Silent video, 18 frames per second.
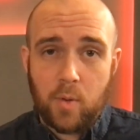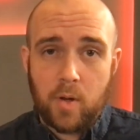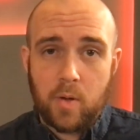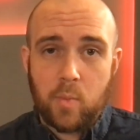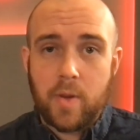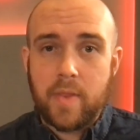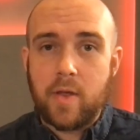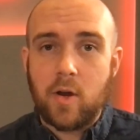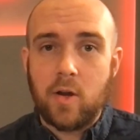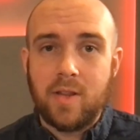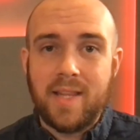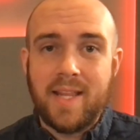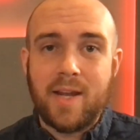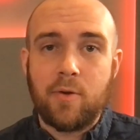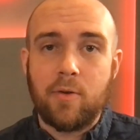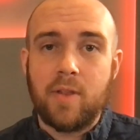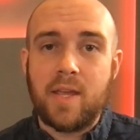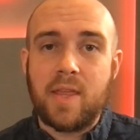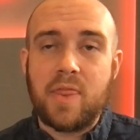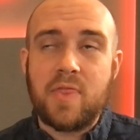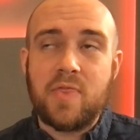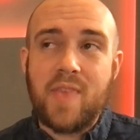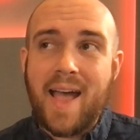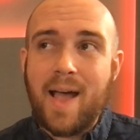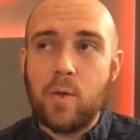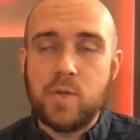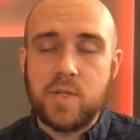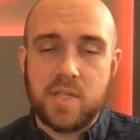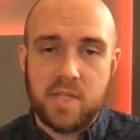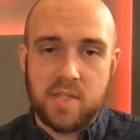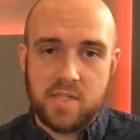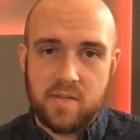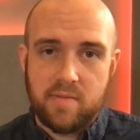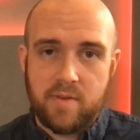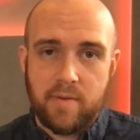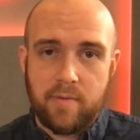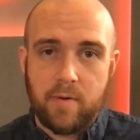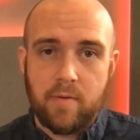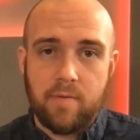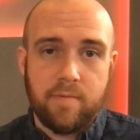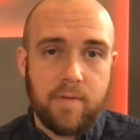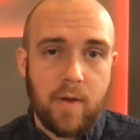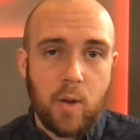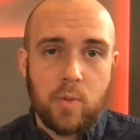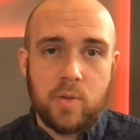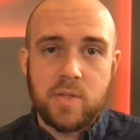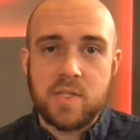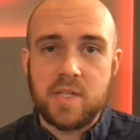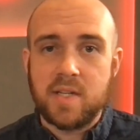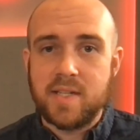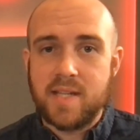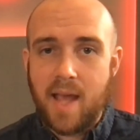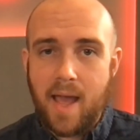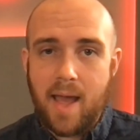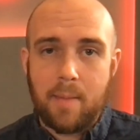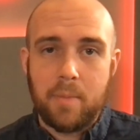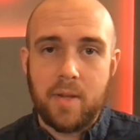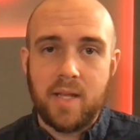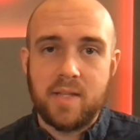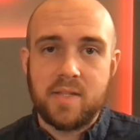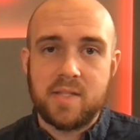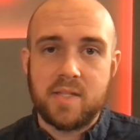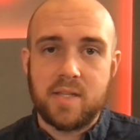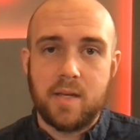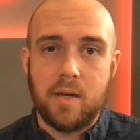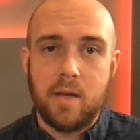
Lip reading: where there are literally thousands of different phones and tablets and